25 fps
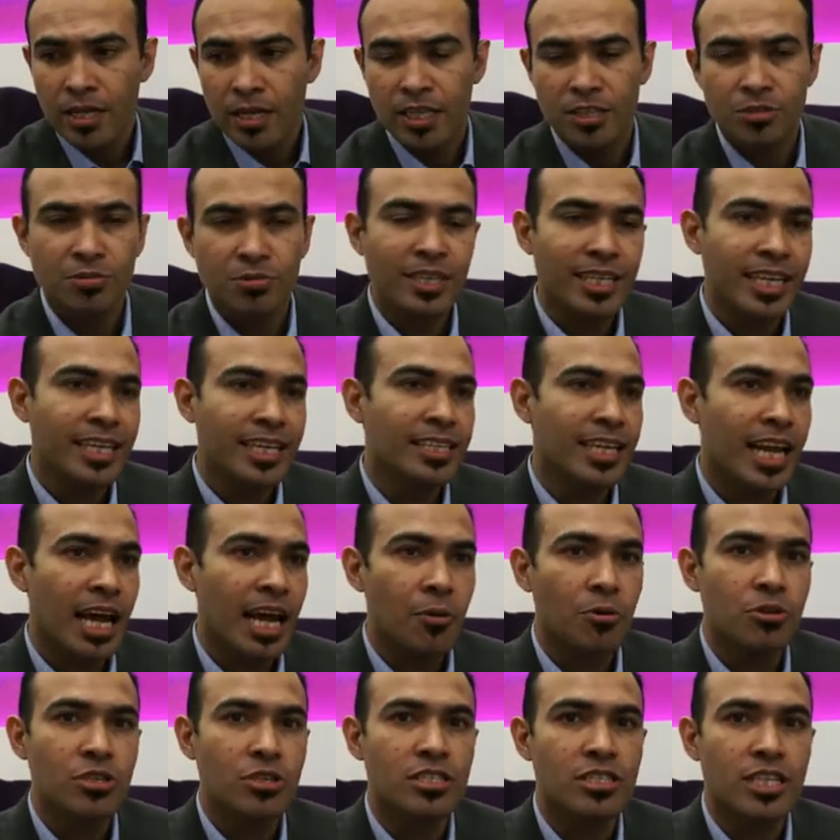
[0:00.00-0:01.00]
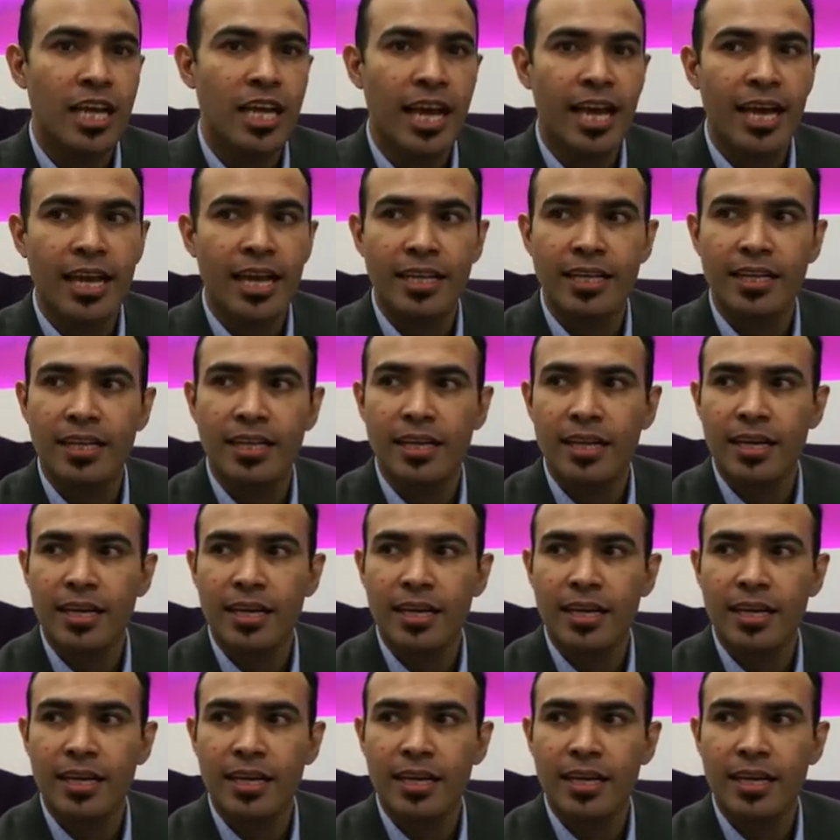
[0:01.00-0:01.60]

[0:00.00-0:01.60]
The three things that I would say